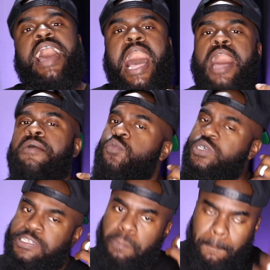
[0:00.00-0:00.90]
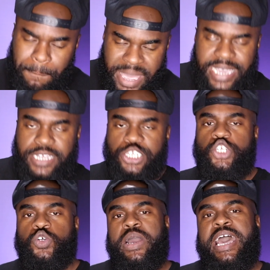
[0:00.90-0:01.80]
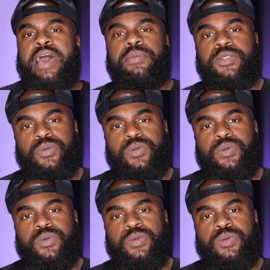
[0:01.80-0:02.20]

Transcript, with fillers: I was making sure happened